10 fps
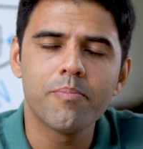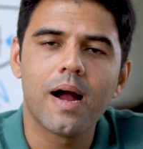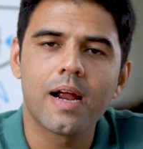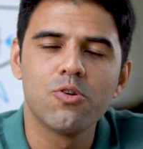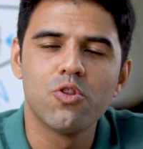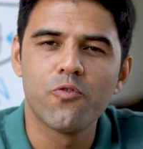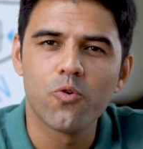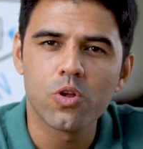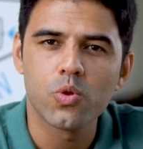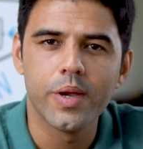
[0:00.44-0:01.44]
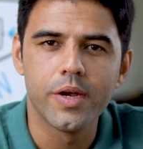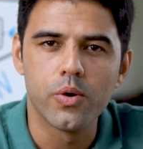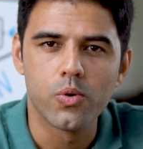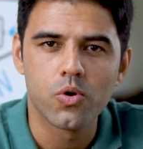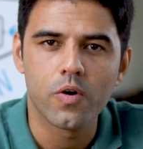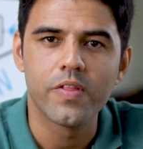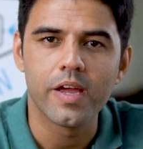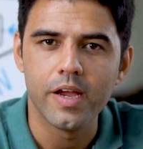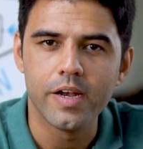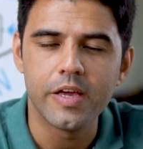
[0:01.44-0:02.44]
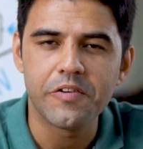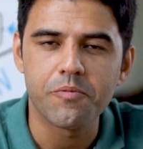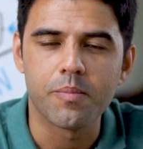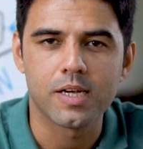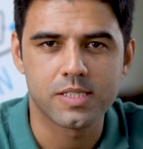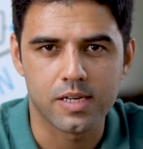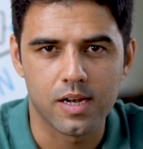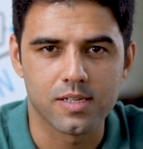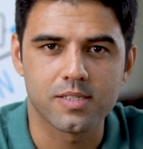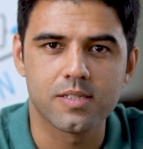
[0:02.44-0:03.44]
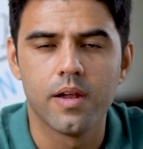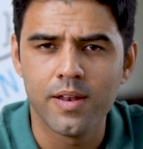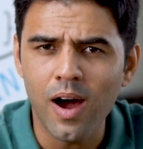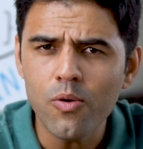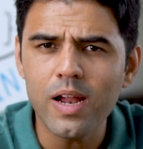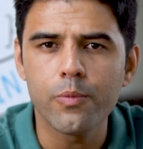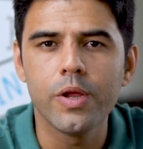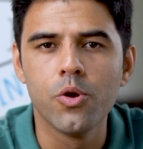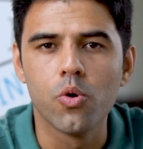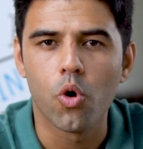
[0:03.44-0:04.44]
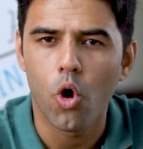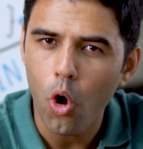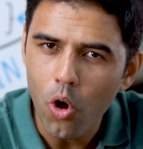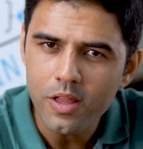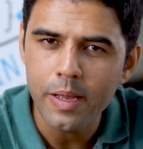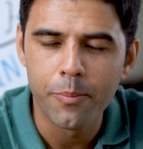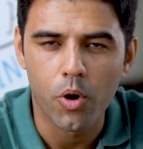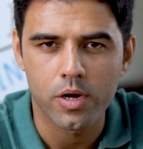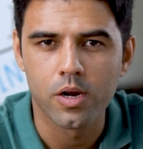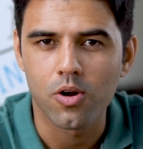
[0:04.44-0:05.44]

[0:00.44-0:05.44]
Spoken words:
back to the fourth video of the ETF Masterclass. Now that we know all the important